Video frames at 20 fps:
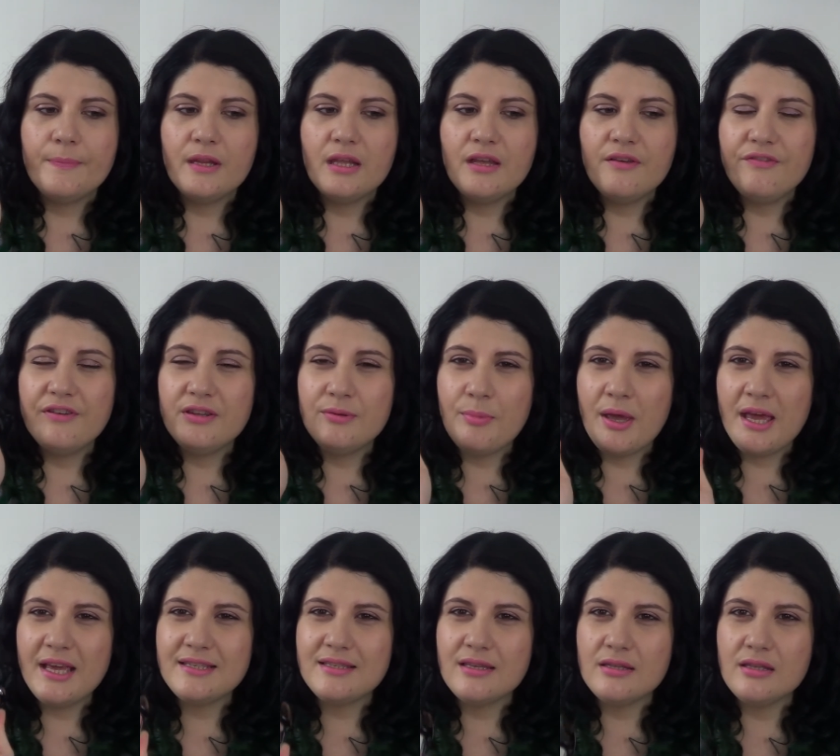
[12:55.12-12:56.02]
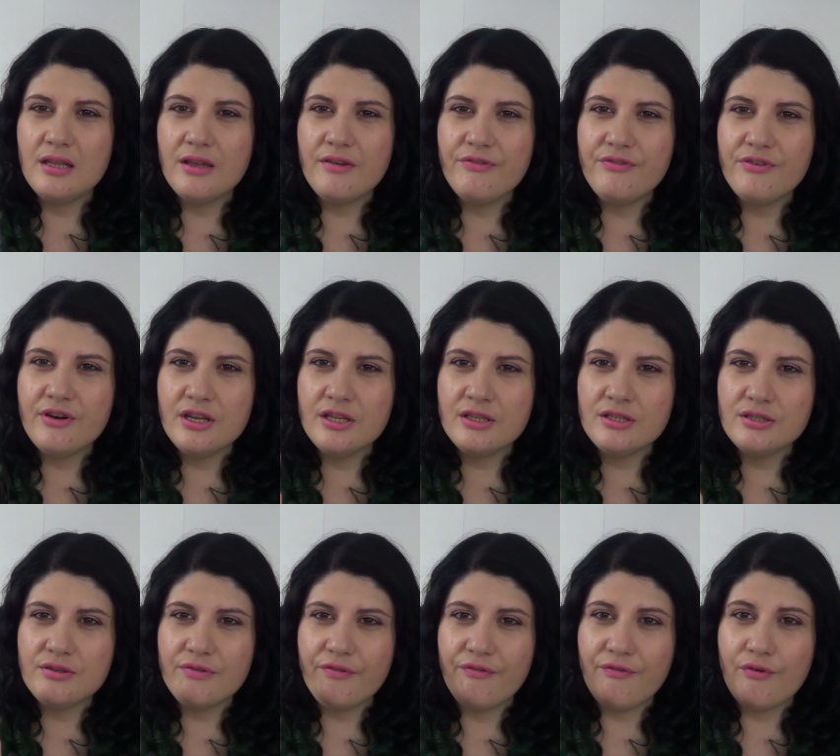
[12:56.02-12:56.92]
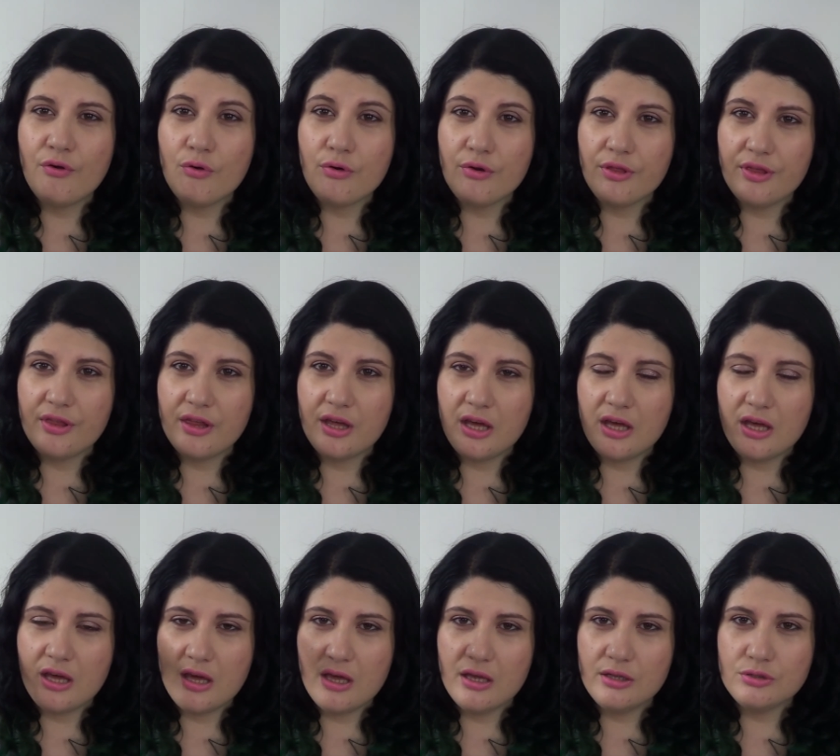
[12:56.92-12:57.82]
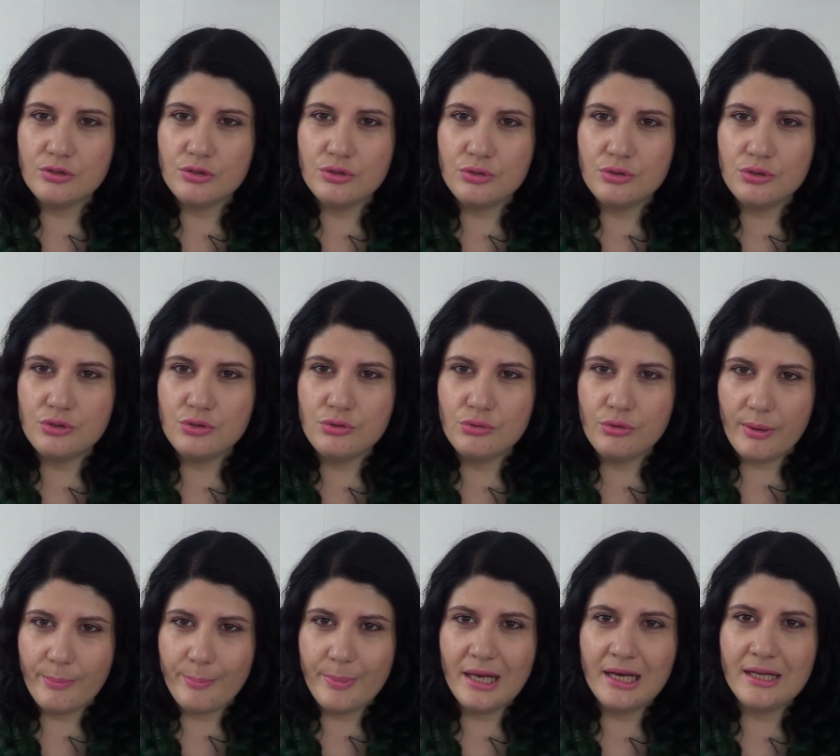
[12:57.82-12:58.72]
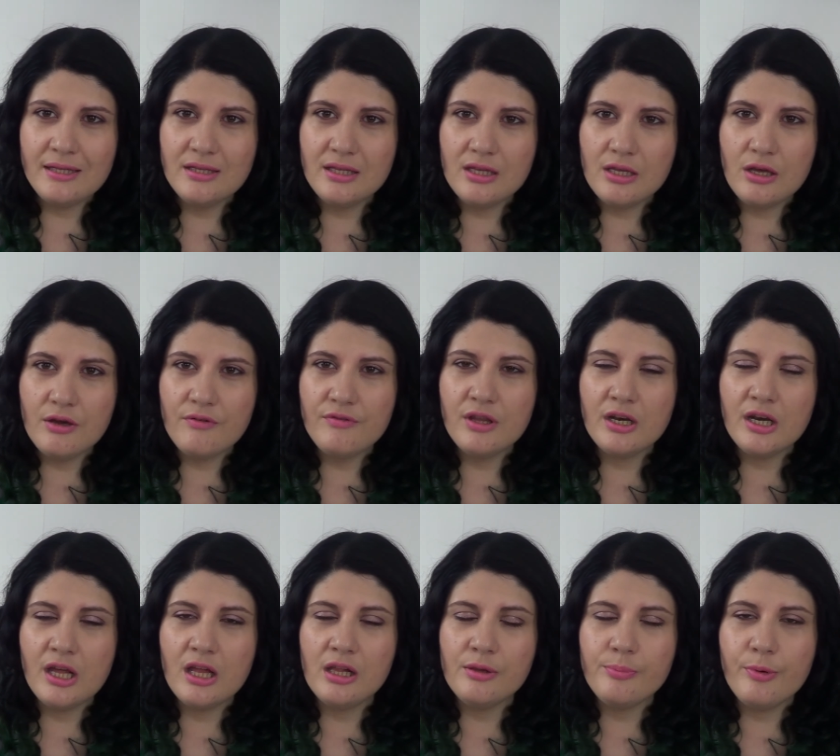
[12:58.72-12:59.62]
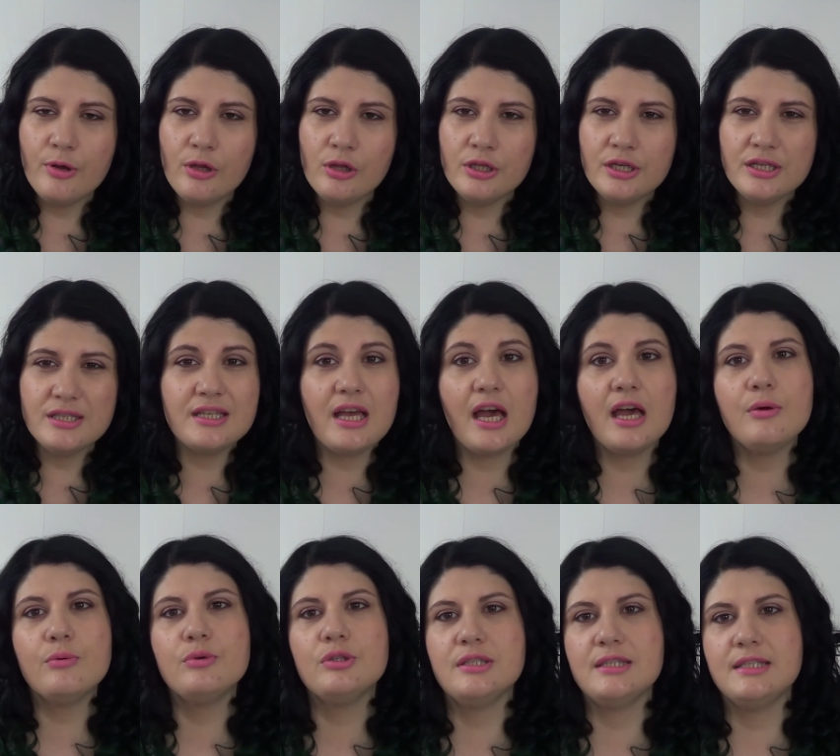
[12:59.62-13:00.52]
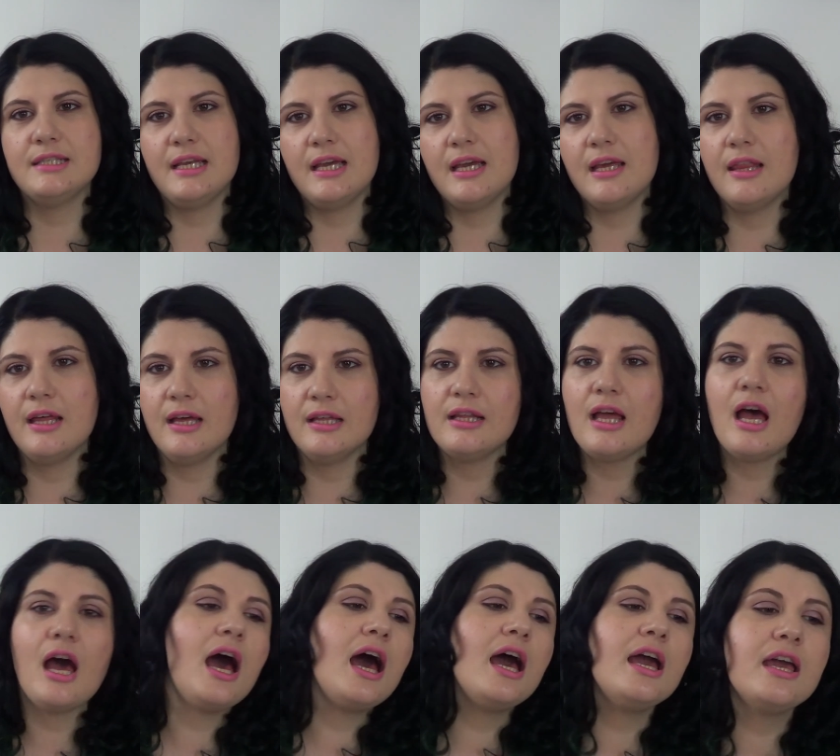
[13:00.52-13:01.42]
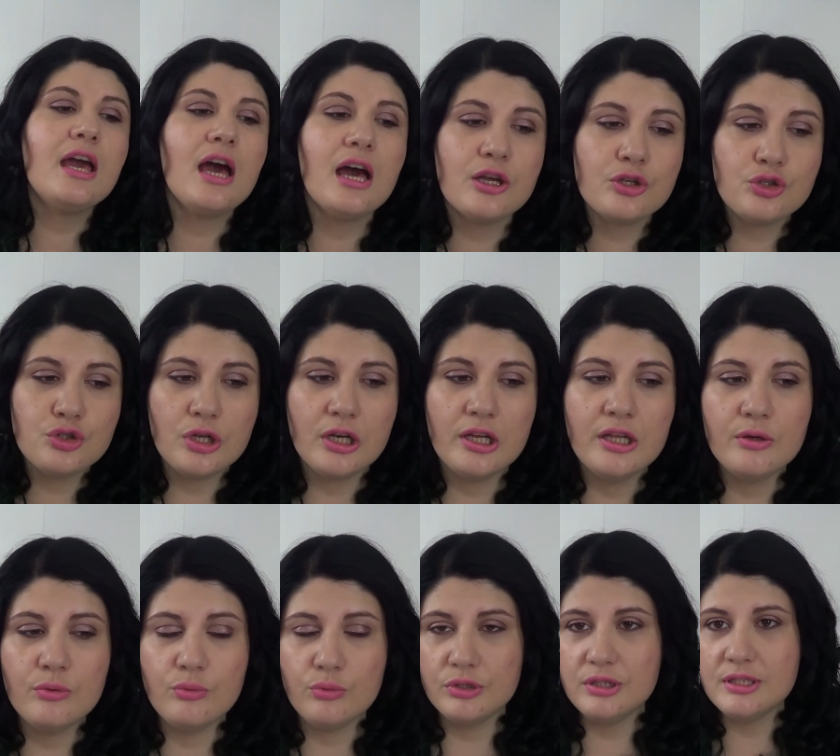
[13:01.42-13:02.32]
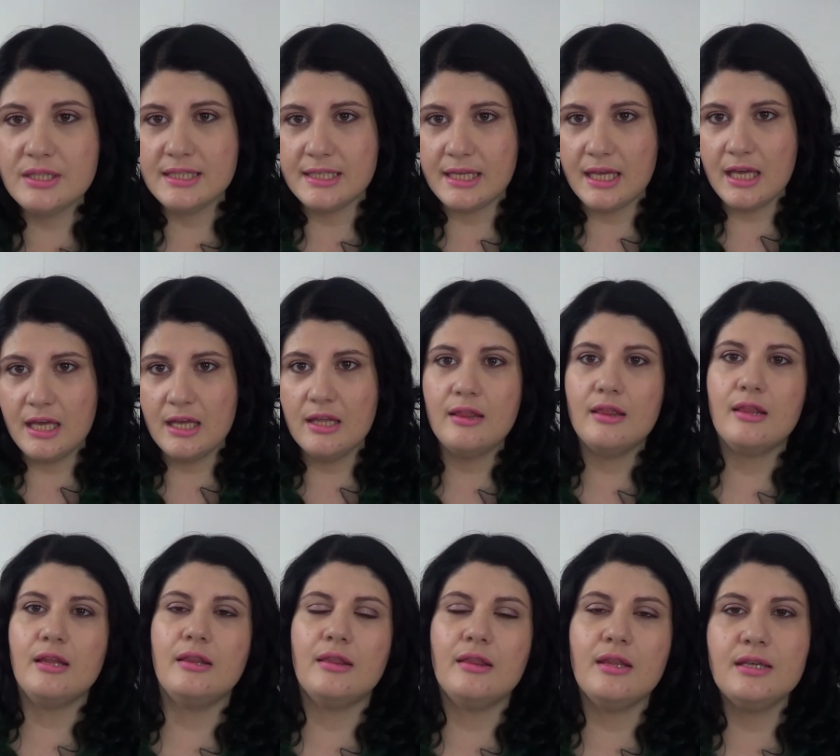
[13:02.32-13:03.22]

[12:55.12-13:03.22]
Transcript: If it makes a difference for the durability of the nail polish, I wouldn't say that. I actually wouldn't say that